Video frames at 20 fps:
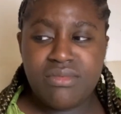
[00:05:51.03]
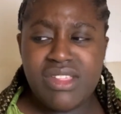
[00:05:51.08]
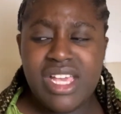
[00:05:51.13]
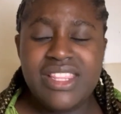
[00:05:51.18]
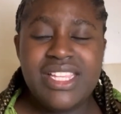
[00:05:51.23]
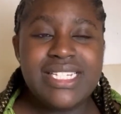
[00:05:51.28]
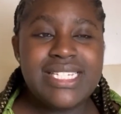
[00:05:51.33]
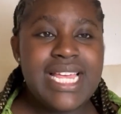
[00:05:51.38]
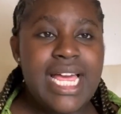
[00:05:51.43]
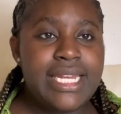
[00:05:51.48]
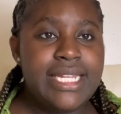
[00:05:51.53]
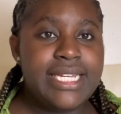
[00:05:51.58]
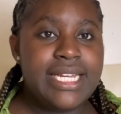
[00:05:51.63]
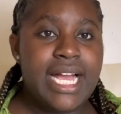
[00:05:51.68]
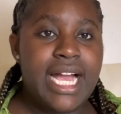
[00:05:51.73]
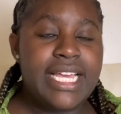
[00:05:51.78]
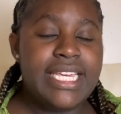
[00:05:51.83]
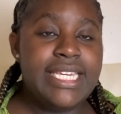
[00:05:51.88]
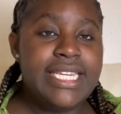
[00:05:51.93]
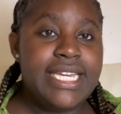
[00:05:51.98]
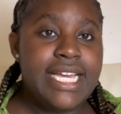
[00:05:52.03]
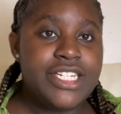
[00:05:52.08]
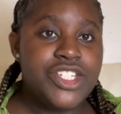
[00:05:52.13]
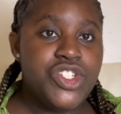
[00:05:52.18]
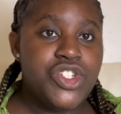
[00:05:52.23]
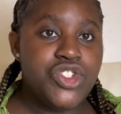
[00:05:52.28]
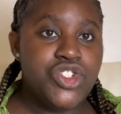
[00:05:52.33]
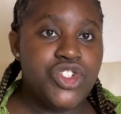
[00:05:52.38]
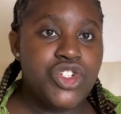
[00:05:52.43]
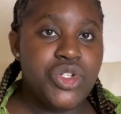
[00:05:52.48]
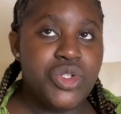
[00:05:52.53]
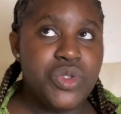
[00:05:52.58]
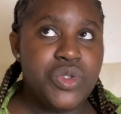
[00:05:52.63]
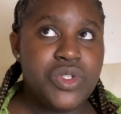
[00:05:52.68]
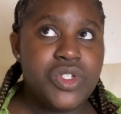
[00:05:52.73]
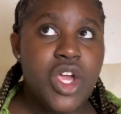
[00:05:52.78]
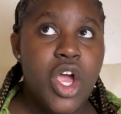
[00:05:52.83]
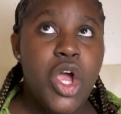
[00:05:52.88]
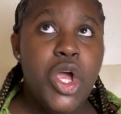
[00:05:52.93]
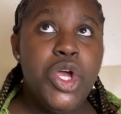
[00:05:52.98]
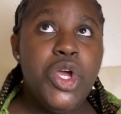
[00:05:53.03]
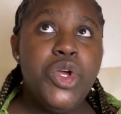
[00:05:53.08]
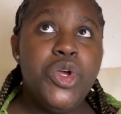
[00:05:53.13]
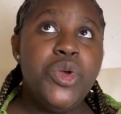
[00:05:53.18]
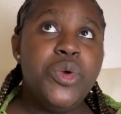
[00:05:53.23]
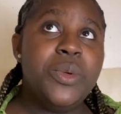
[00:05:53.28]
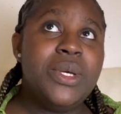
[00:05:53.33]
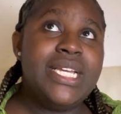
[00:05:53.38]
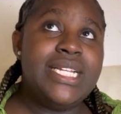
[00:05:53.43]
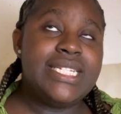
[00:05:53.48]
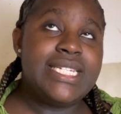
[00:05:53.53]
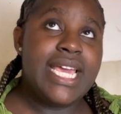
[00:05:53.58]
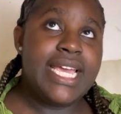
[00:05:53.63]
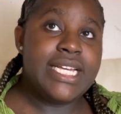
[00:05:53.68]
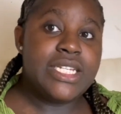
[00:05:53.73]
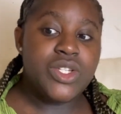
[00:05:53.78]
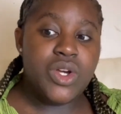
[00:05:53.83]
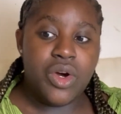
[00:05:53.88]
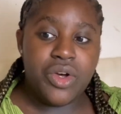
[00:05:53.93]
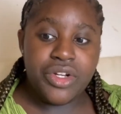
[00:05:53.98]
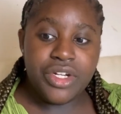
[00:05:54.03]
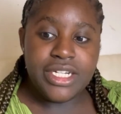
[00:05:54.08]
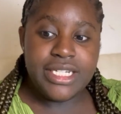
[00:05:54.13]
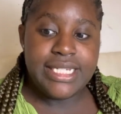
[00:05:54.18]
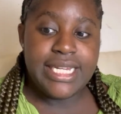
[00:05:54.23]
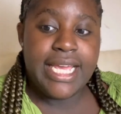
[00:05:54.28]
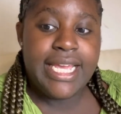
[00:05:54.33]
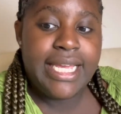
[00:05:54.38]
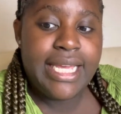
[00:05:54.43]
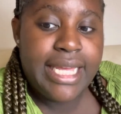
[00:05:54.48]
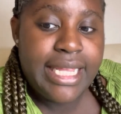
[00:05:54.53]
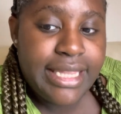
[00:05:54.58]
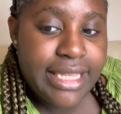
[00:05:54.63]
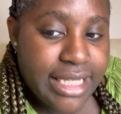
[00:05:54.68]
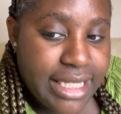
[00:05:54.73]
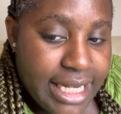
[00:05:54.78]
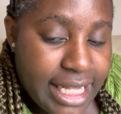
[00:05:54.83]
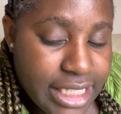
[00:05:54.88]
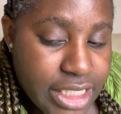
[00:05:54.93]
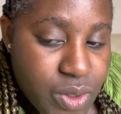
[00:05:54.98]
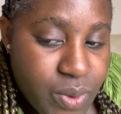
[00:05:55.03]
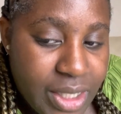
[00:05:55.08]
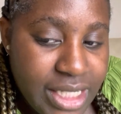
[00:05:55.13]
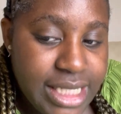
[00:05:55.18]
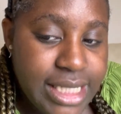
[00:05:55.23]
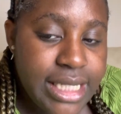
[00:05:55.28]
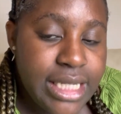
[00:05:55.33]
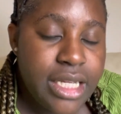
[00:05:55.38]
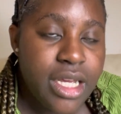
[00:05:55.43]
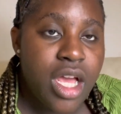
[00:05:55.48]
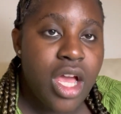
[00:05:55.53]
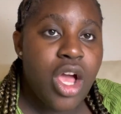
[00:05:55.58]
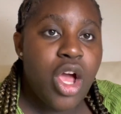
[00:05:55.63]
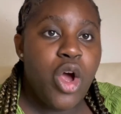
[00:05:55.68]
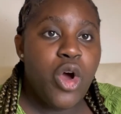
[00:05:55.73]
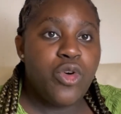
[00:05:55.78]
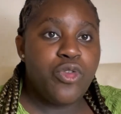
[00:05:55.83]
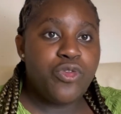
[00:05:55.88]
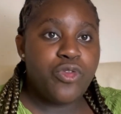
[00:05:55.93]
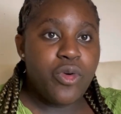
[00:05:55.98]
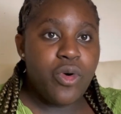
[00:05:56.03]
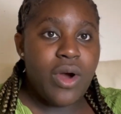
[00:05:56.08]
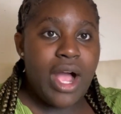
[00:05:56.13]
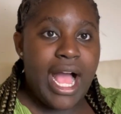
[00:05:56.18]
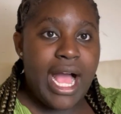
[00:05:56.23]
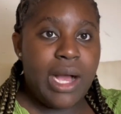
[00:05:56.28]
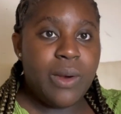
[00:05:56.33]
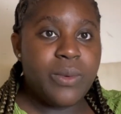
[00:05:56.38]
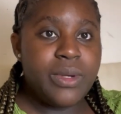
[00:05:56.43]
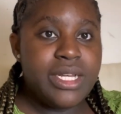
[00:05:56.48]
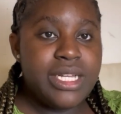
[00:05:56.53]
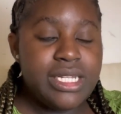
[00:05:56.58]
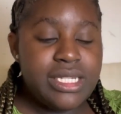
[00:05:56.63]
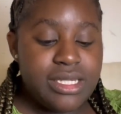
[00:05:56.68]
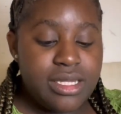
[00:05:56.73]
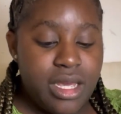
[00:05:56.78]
the Italian guy, he gets to choose who he takes on a date in the next 24 hours.